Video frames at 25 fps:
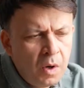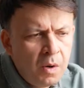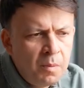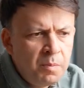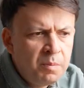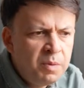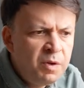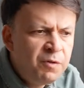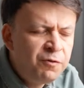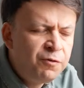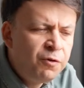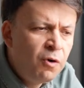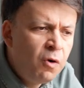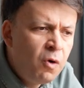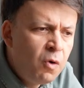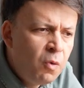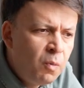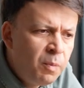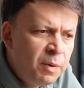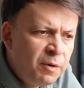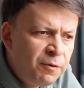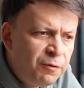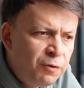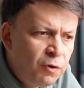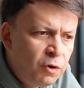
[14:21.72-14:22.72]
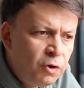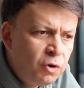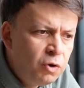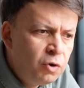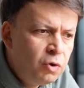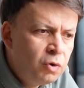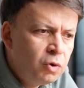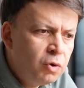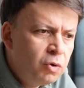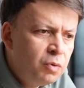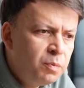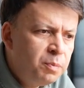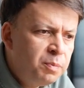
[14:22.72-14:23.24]
Before
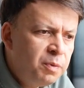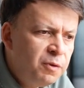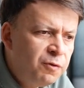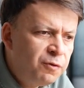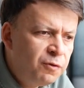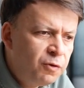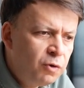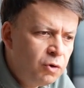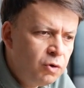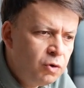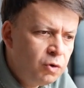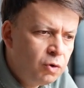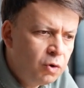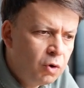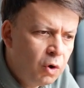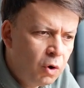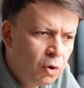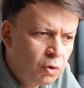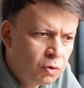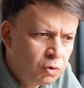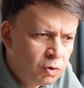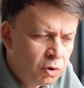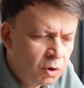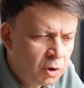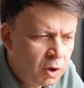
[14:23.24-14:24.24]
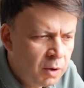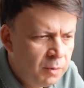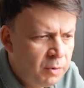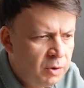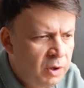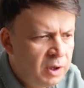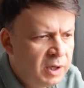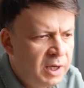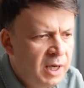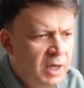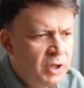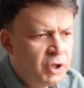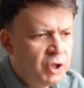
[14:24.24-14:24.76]
you go okay. To
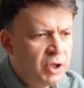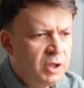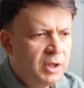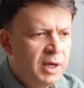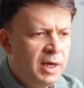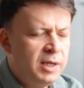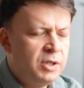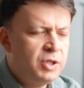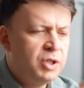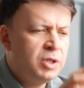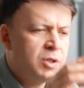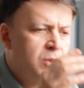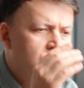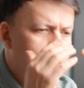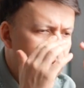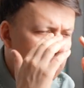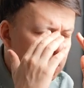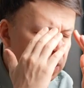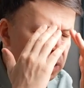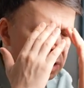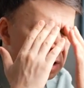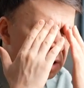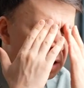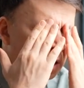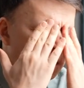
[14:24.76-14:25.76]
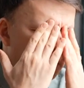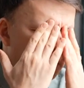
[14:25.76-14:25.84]
communication, I just want.